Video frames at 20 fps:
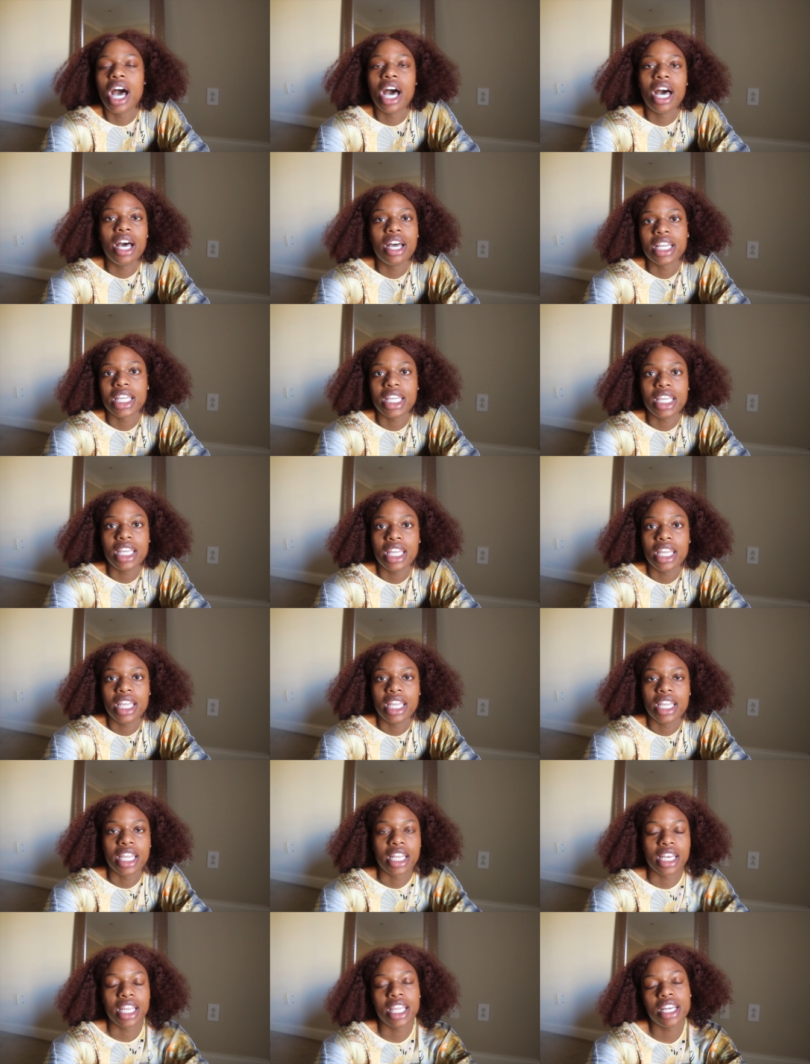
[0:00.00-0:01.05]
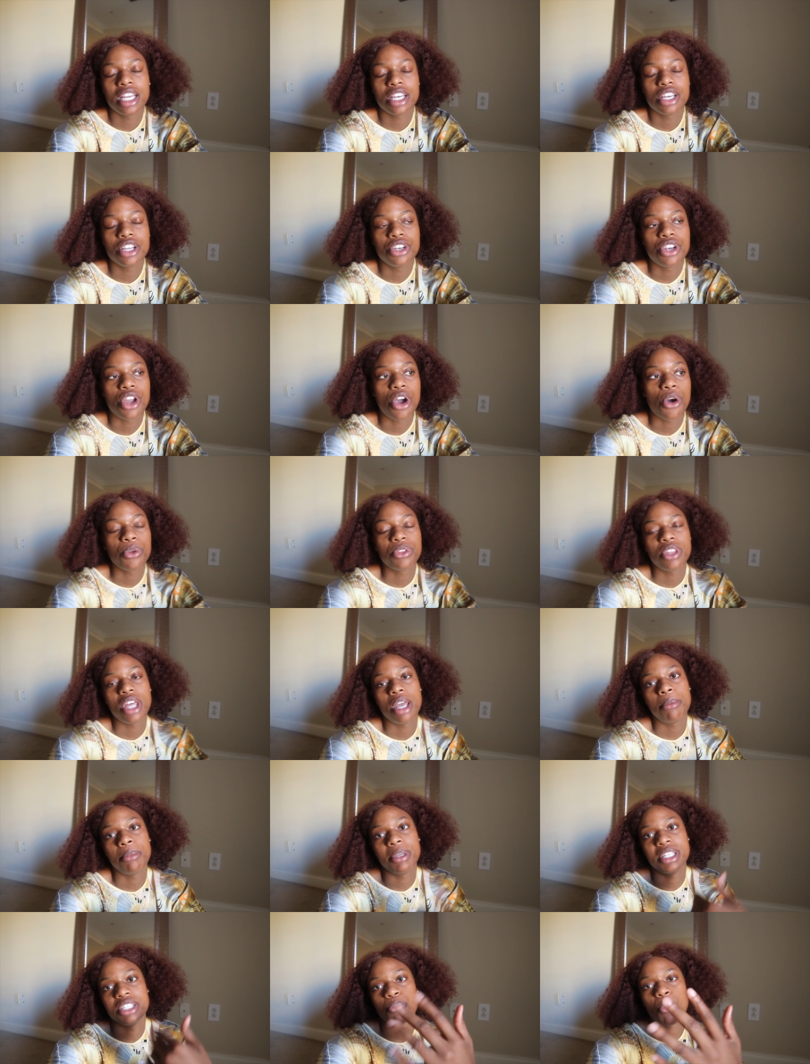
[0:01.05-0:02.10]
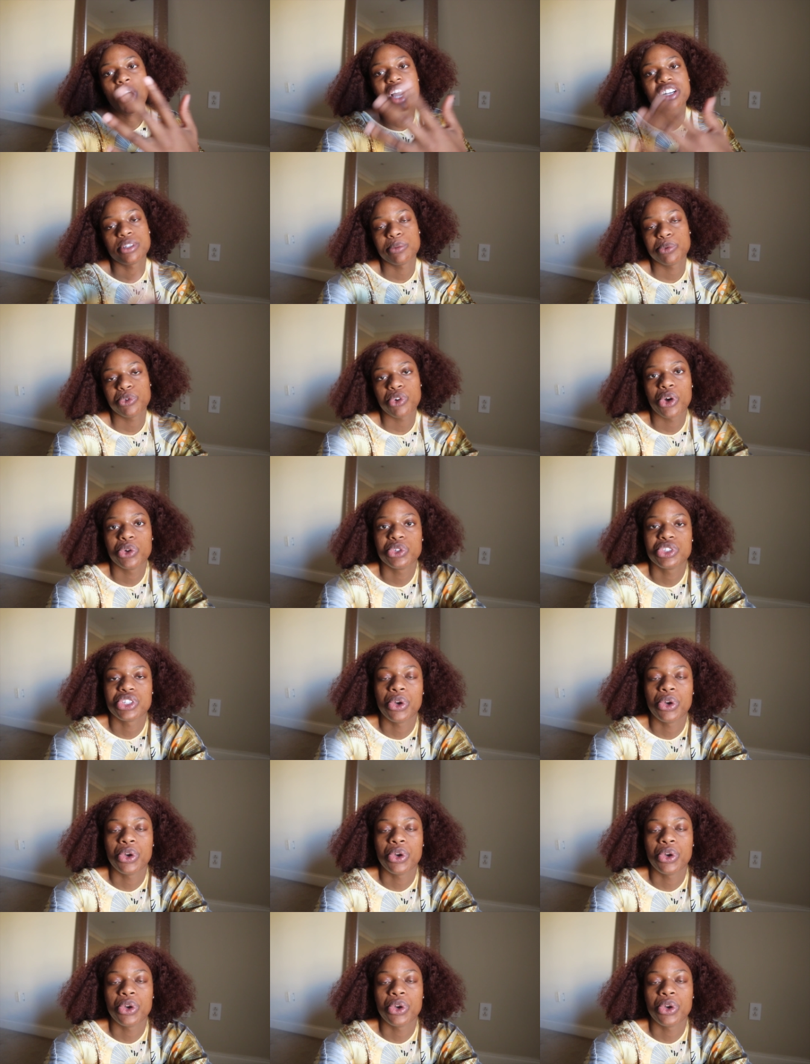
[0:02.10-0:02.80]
hugging and getting to know them and watch them grow.